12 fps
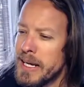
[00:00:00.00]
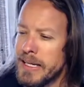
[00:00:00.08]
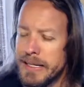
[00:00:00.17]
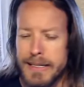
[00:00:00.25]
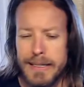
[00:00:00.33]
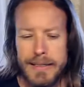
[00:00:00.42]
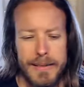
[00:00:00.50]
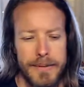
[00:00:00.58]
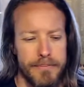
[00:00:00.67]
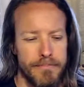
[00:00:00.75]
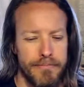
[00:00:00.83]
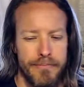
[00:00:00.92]

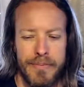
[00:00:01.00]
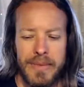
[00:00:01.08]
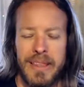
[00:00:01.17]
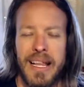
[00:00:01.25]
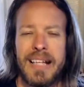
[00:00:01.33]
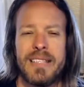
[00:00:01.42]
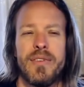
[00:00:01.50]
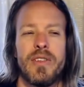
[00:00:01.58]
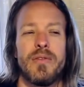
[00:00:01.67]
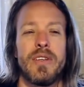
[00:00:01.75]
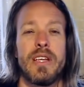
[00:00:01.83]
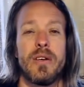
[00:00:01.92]
um, lots of
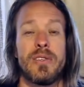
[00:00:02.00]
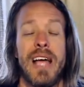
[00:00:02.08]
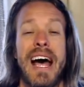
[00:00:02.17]
other videos.